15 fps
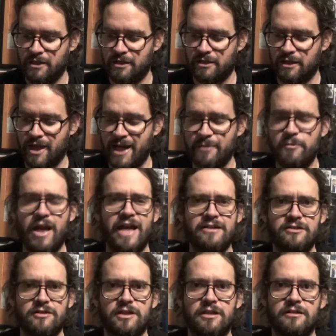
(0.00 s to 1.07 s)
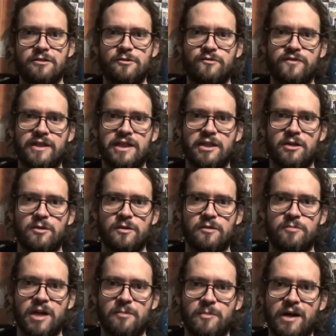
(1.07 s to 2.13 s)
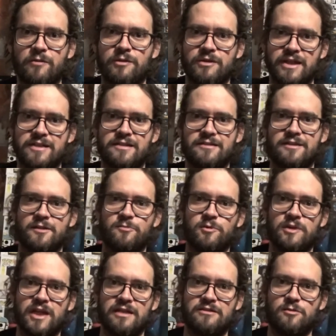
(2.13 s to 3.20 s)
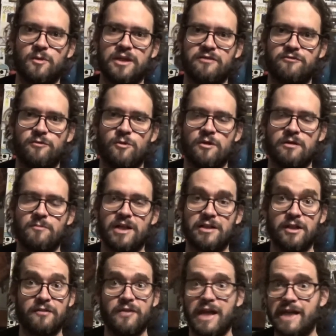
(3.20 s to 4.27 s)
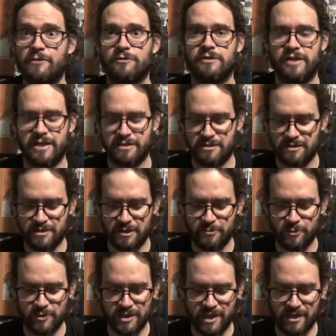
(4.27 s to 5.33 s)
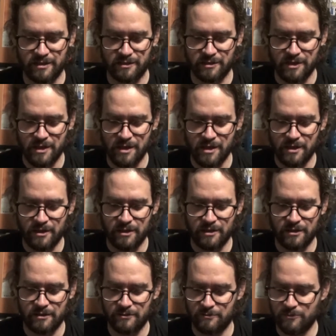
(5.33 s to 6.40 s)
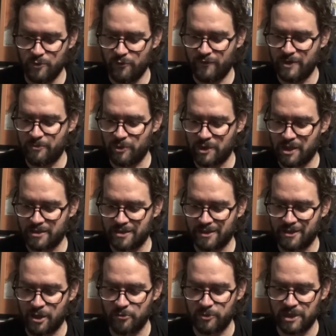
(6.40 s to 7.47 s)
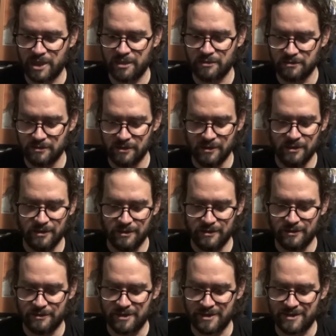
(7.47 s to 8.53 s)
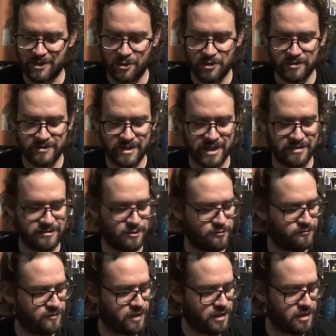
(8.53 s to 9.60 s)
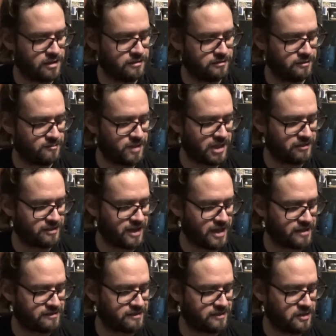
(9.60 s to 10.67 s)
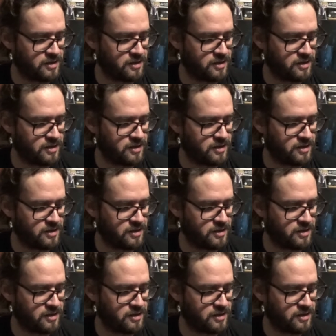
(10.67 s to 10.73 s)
I'm actually going to do a video about my relationship with A24, my love-hate relationship with that movie production company. That's all I'll say so far about that.